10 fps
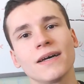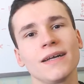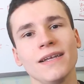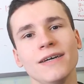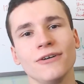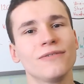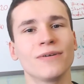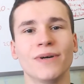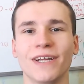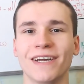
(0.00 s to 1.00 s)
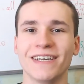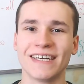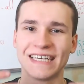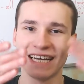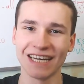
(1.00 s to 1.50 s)
Hello everybody!
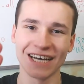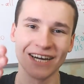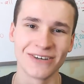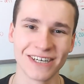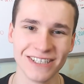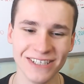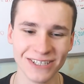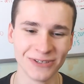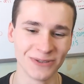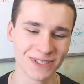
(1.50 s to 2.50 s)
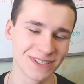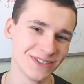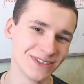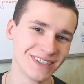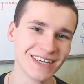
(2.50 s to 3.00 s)
Uh, how are you doing? What's
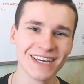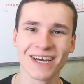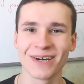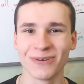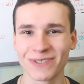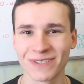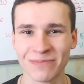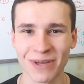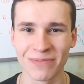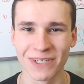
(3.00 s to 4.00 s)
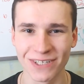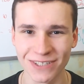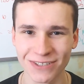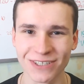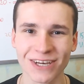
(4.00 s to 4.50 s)
new? What's maybe not
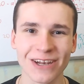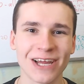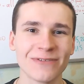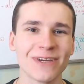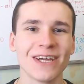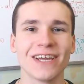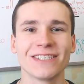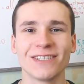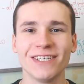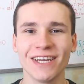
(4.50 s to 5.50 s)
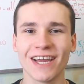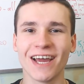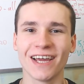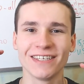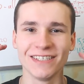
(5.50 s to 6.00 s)
new in your life? Today
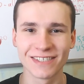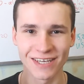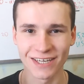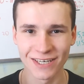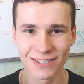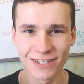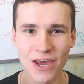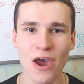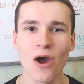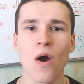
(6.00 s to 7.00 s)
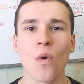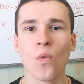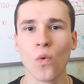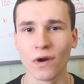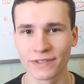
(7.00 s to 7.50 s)
I decided
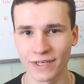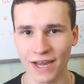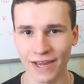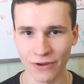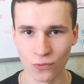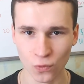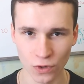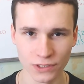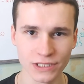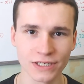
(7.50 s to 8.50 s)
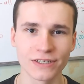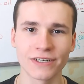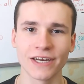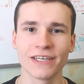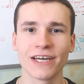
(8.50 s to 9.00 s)
what I want
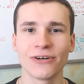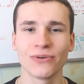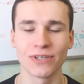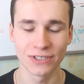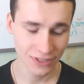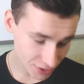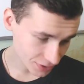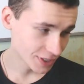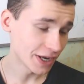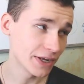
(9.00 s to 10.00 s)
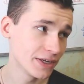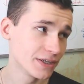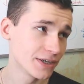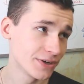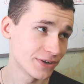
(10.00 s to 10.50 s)
right now, today,
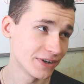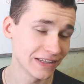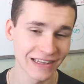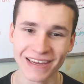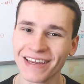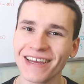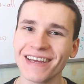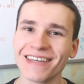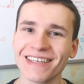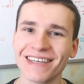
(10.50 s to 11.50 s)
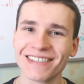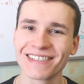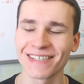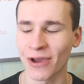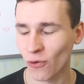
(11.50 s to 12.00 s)
currently.
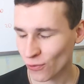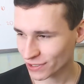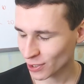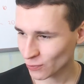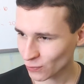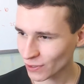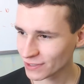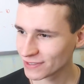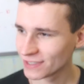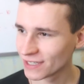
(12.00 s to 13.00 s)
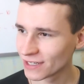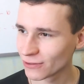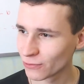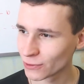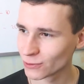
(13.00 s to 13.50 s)
Yes, what I want,
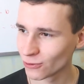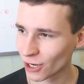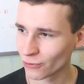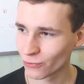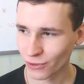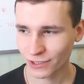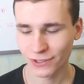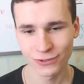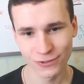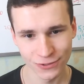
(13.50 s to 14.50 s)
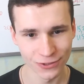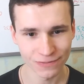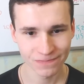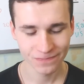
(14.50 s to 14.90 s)
what do I want to do?